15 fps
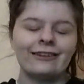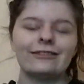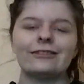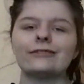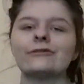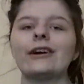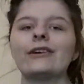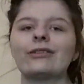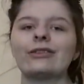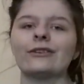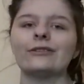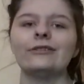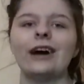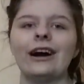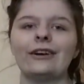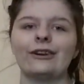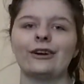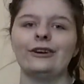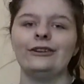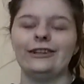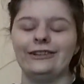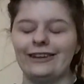Or else they're not
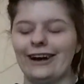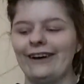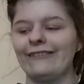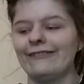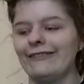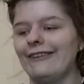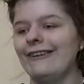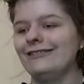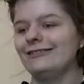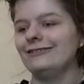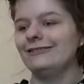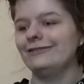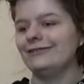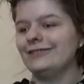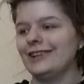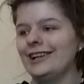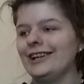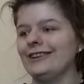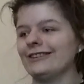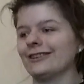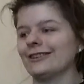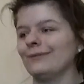good enough.
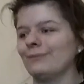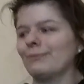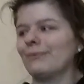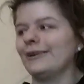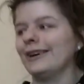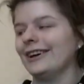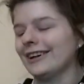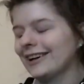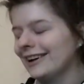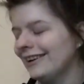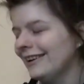In her book.